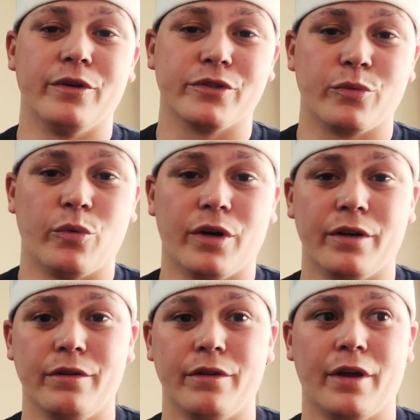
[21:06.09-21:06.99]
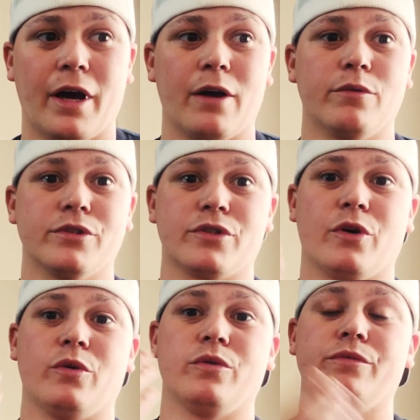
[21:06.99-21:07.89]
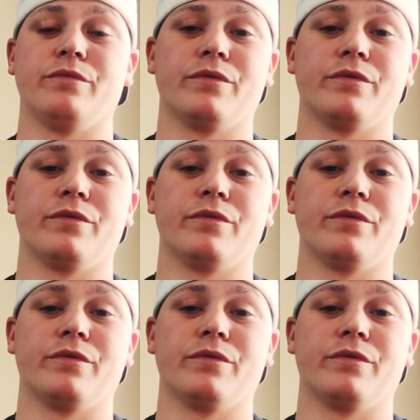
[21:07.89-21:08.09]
is what I was told.